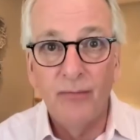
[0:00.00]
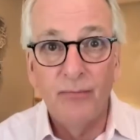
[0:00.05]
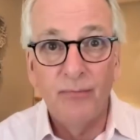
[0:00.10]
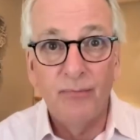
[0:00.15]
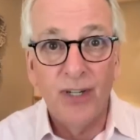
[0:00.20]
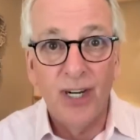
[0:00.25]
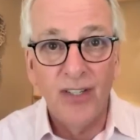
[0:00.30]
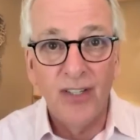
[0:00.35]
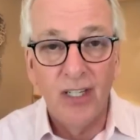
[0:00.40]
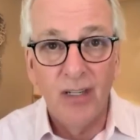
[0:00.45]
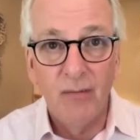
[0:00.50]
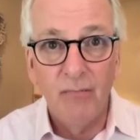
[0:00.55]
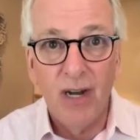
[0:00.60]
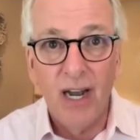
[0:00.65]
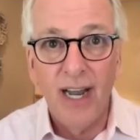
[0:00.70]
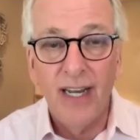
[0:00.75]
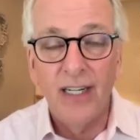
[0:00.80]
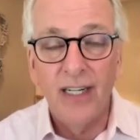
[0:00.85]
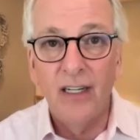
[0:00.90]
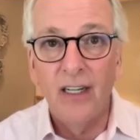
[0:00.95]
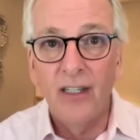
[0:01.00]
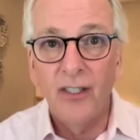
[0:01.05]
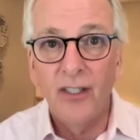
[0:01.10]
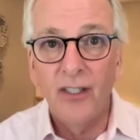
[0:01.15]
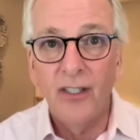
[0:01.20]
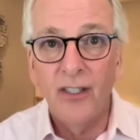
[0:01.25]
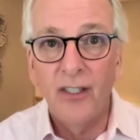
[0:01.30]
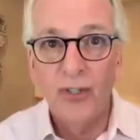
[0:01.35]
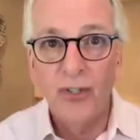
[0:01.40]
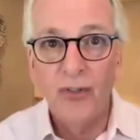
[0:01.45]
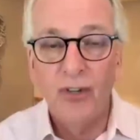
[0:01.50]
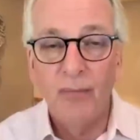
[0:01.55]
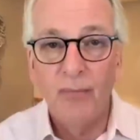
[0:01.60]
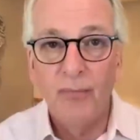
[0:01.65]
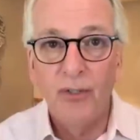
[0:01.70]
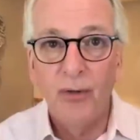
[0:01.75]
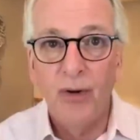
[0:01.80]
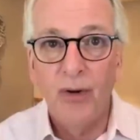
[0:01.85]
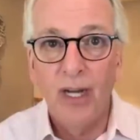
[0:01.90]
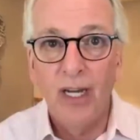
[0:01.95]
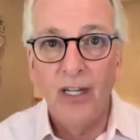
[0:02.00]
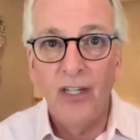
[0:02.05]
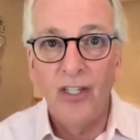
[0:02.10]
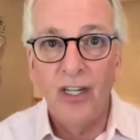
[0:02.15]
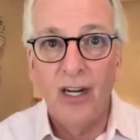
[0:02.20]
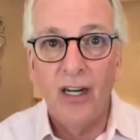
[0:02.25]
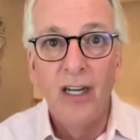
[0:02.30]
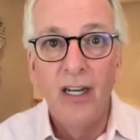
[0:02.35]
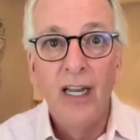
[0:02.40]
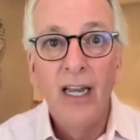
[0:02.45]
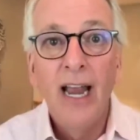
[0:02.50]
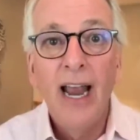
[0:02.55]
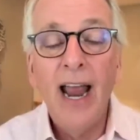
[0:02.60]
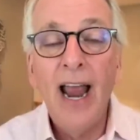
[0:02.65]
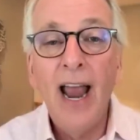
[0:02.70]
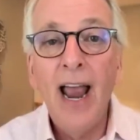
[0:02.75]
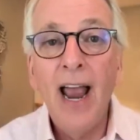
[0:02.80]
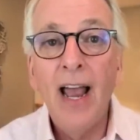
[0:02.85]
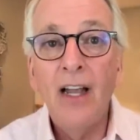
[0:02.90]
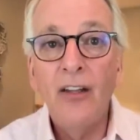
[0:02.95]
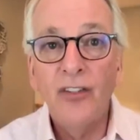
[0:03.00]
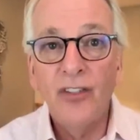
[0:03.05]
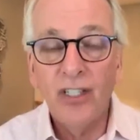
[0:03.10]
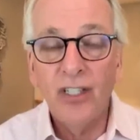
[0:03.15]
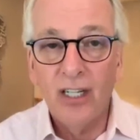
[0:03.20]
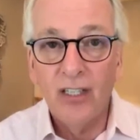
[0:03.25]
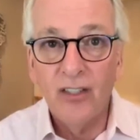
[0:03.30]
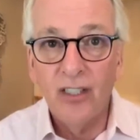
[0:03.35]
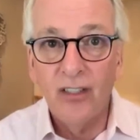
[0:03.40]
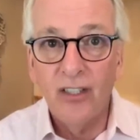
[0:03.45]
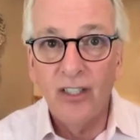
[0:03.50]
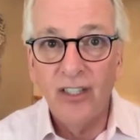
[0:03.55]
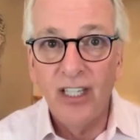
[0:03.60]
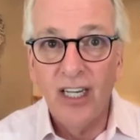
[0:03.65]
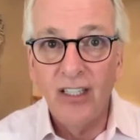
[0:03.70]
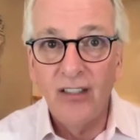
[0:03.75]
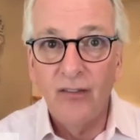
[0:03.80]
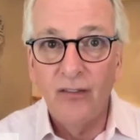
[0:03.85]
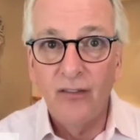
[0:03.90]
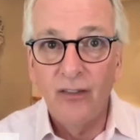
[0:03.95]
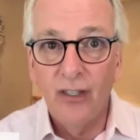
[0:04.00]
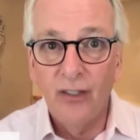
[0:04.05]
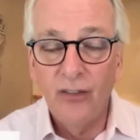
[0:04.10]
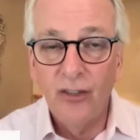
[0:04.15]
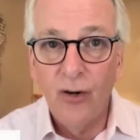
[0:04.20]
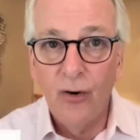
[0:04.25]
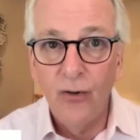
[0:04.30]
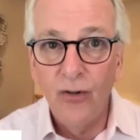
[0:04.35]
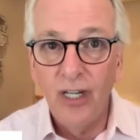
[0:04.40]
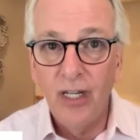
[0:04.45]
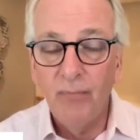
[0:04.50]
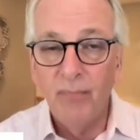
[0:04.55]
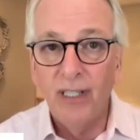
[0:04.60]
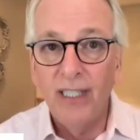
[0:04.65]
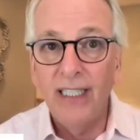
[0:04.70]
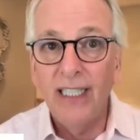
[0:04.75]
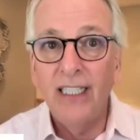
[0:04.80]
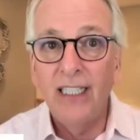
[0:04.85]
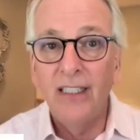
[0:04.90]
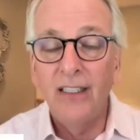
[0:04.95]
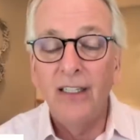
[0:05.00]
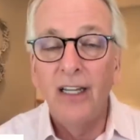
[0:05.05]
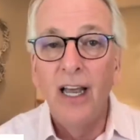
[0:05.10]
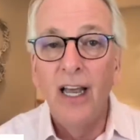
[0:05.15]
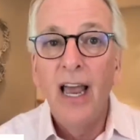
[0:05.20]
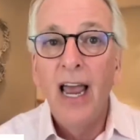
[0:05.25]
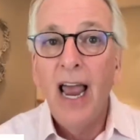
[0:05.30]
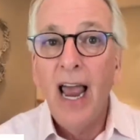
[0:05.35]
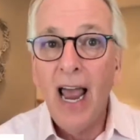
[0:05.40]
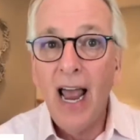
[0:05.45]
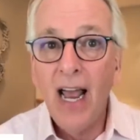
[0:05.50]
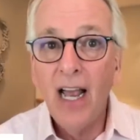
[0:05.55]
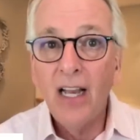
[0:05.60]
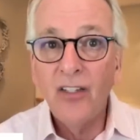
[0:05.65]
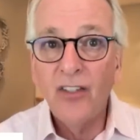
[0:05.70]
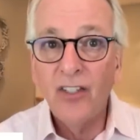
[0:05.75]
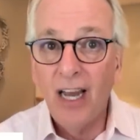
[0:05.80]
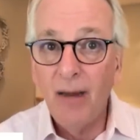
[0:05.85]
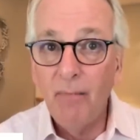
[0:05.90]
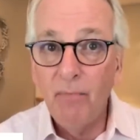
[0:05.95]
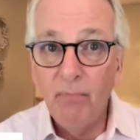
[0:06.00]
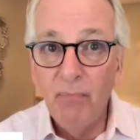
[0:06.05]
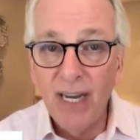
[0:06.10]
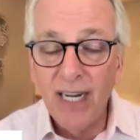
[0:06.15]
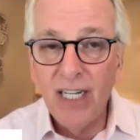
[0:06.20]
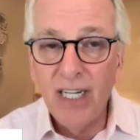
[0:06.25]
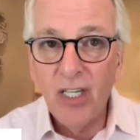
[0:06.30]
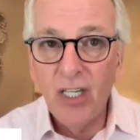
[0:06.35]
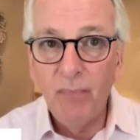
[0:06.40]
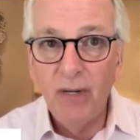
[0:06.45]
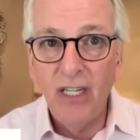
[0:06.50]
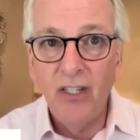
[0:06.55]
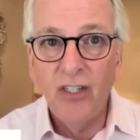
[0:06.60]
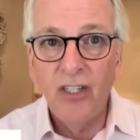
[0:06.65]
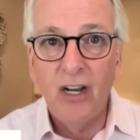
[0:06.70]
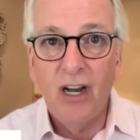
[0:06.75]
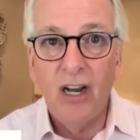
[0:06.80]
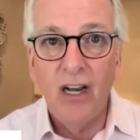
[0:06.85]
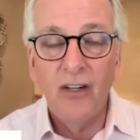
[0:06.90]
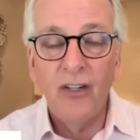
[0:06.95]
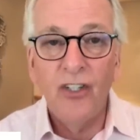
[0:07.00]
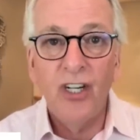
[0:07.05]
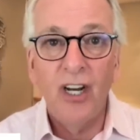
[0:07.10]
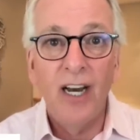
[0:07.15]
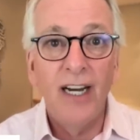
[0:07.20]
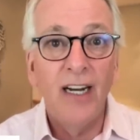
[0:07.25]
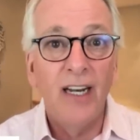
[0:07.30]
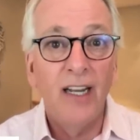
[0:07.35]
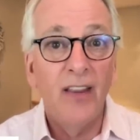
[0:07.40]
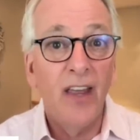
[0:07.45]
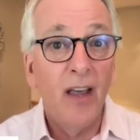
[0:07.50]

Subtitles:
President Biden on his first trip to Asia and Secretary of State Tony Blinken has a big speech on China.